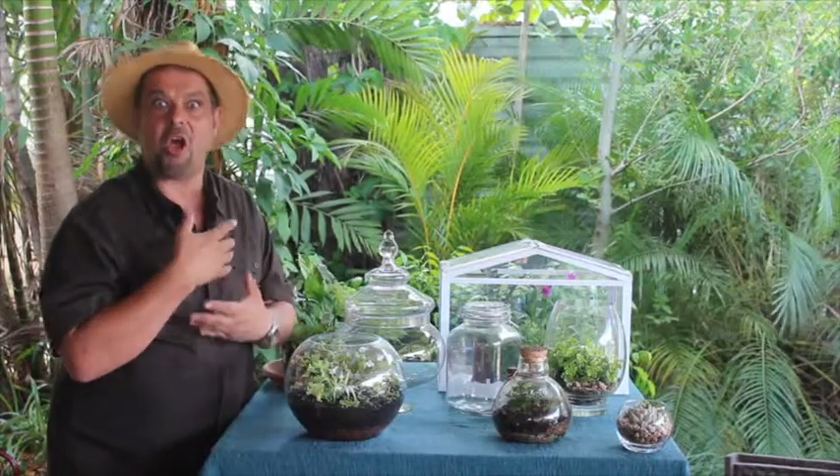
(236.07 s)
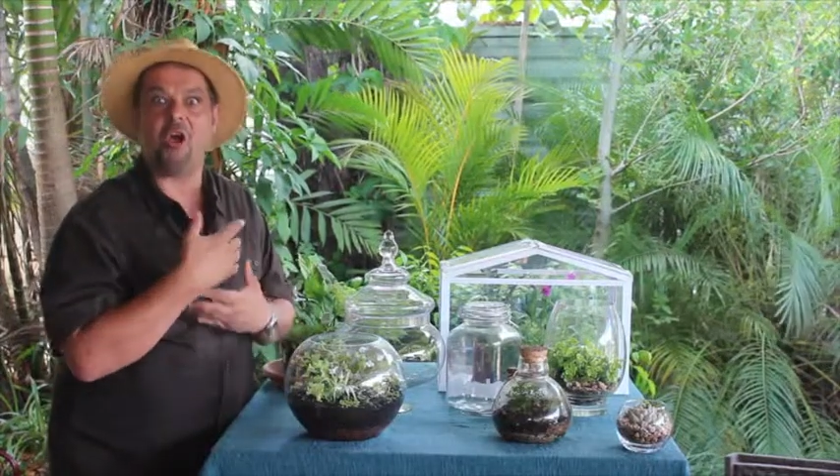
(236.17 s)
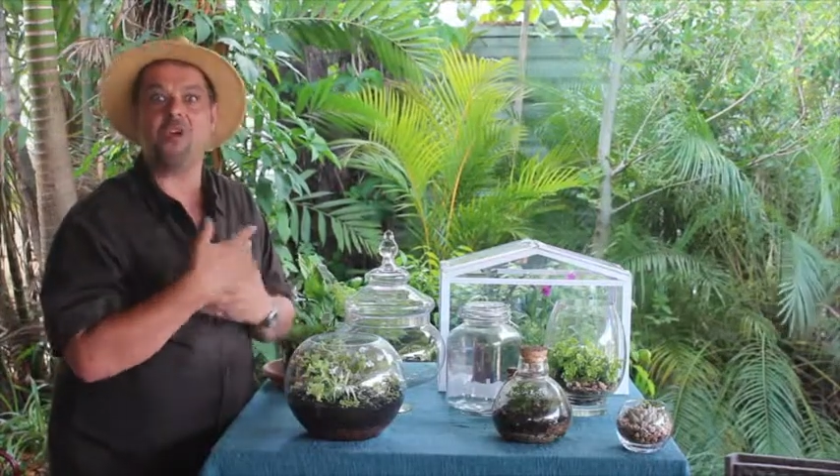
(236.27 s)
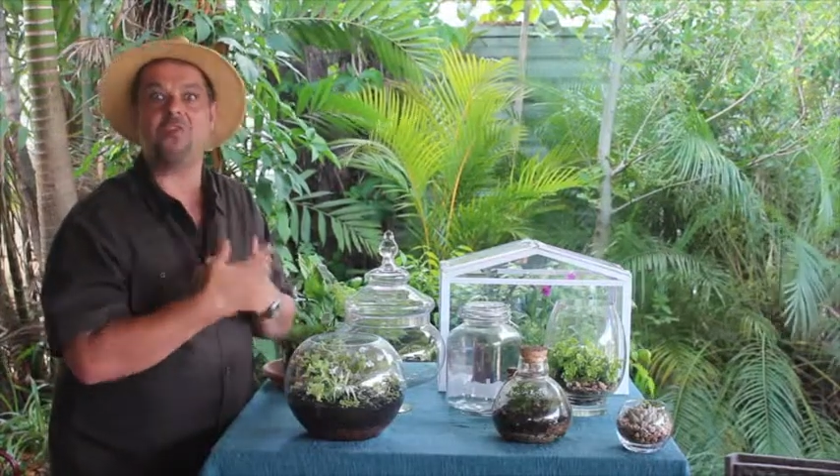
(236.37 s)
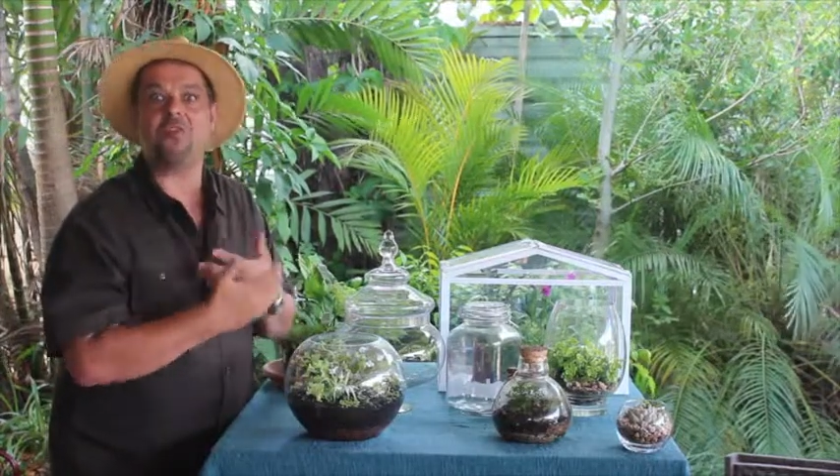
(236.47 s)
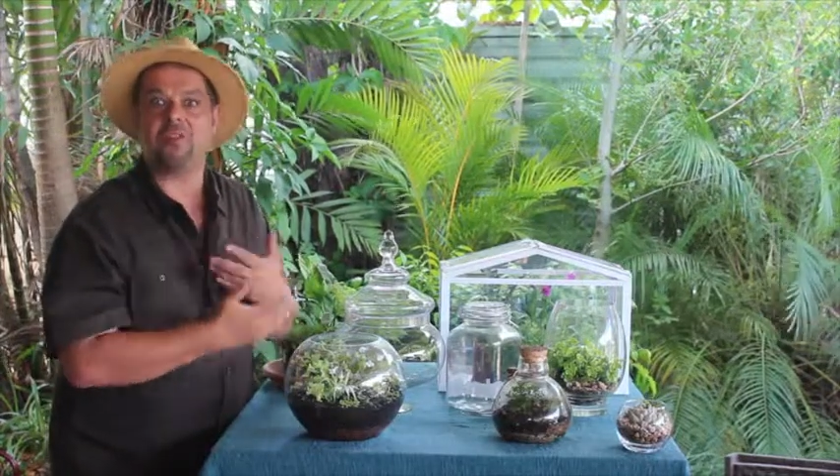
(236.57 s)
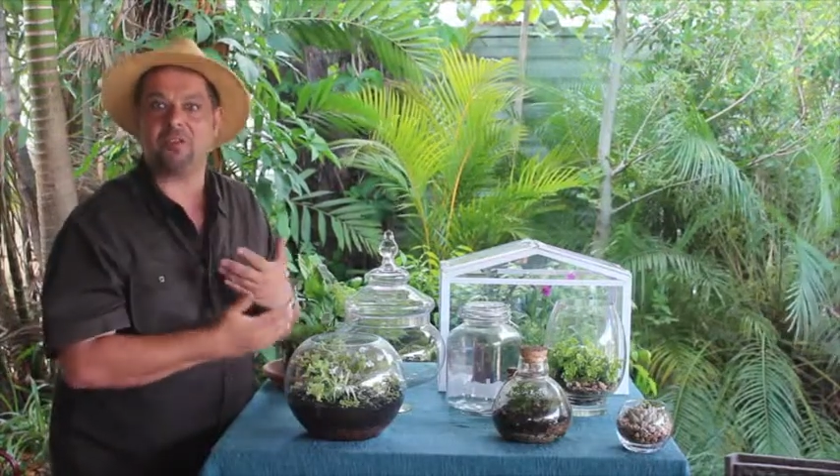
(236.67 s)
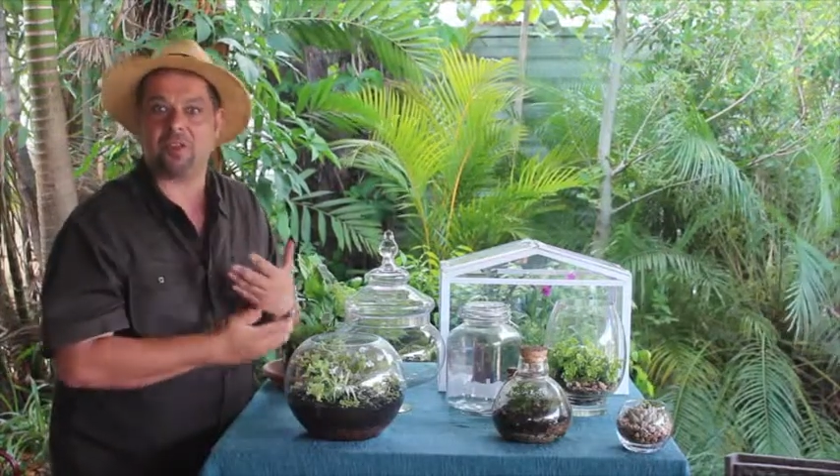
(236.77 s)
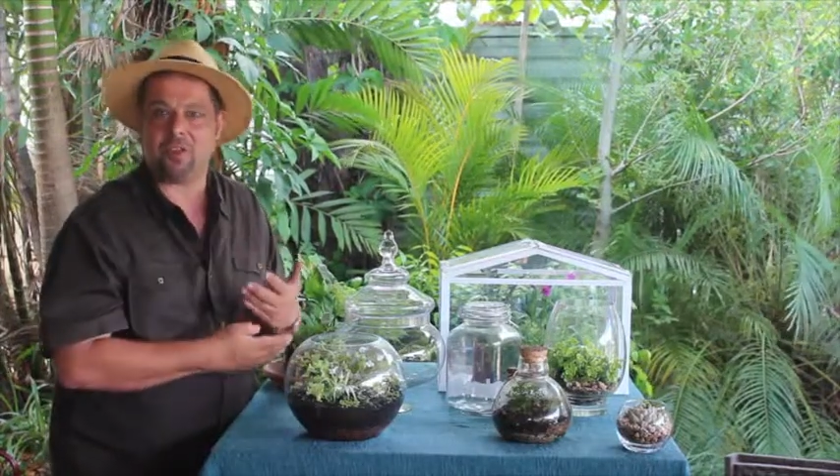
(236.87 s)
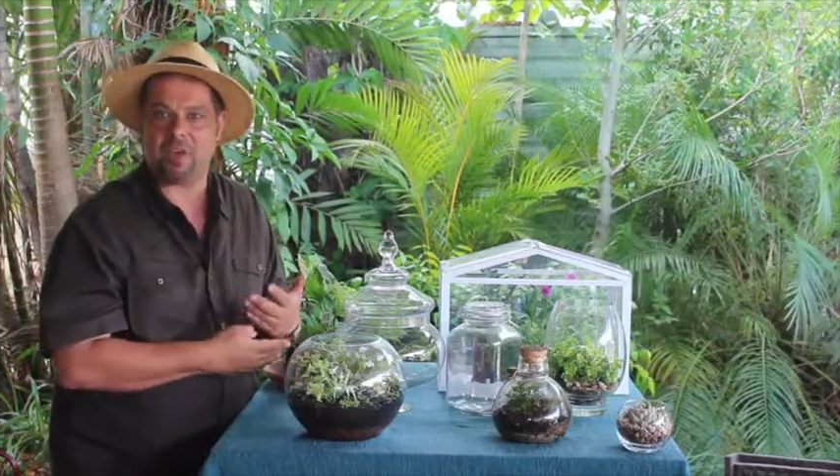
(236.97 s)
own
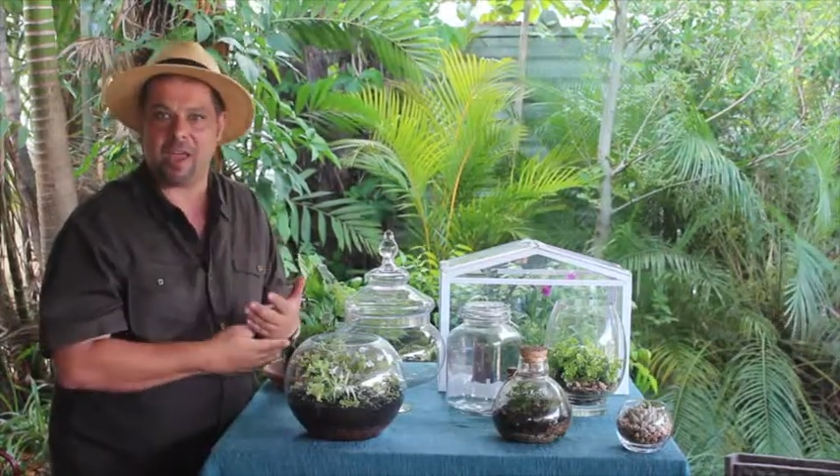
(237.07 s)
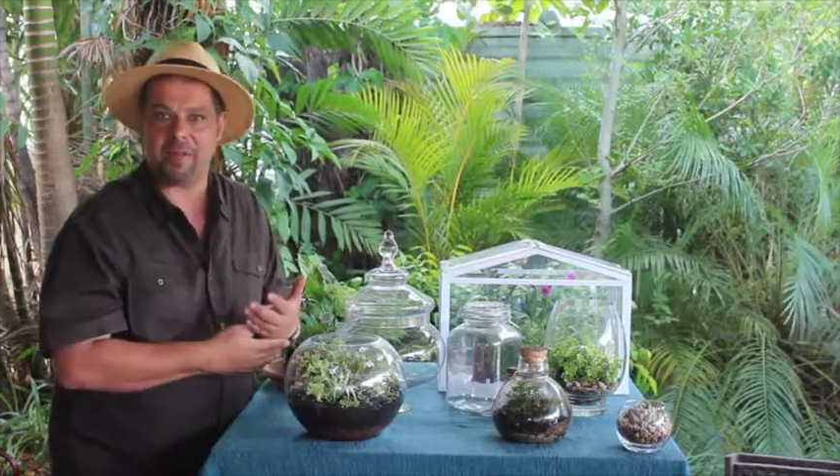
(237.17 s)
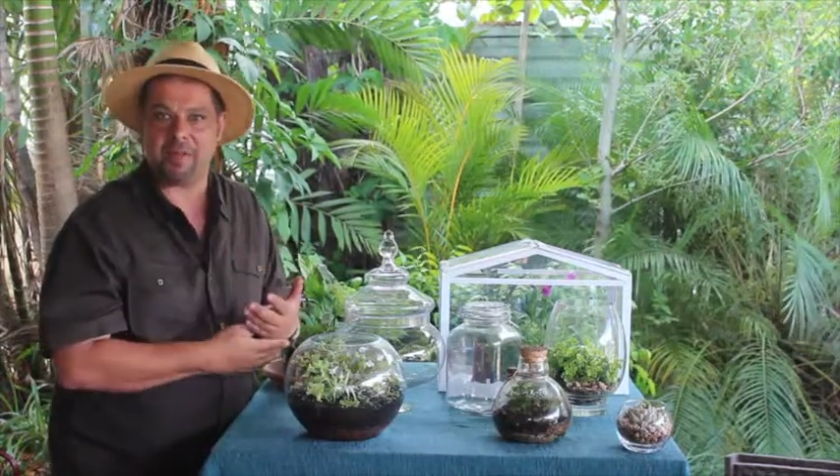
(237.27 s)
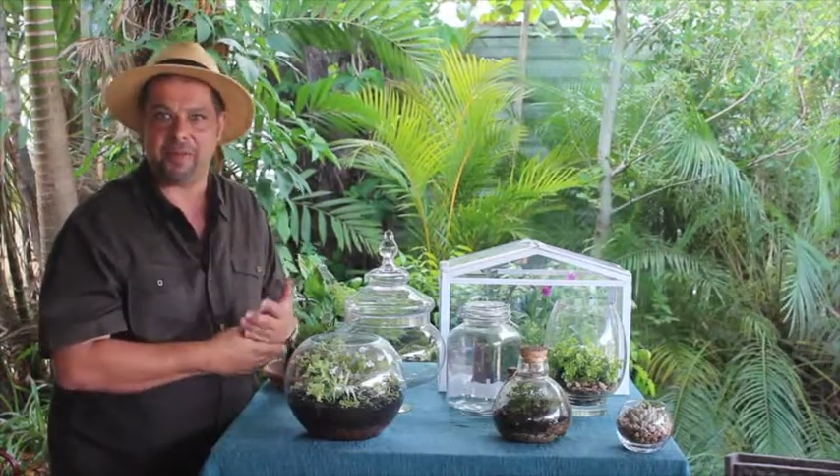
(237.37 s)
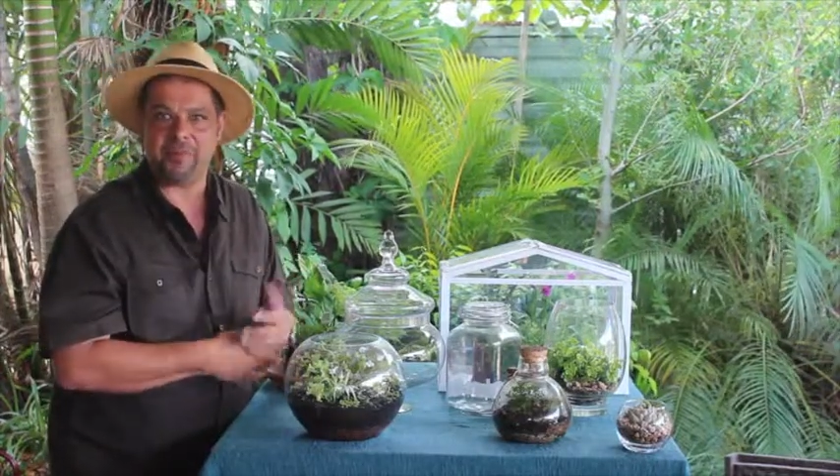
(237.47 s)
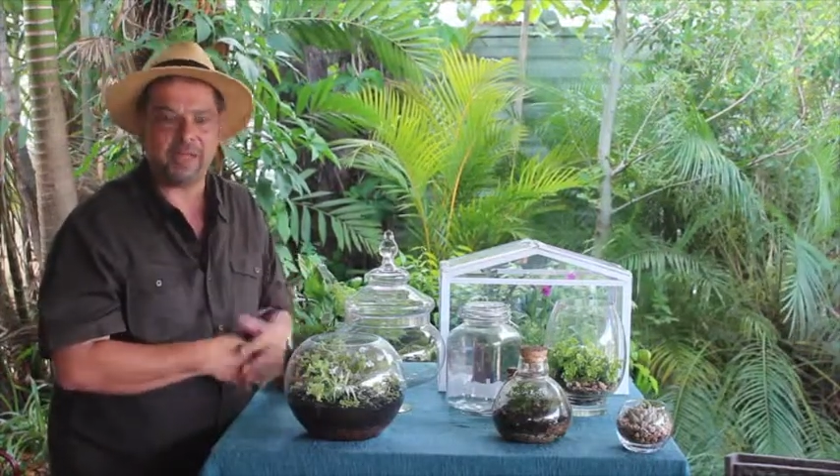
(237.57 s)
little climate.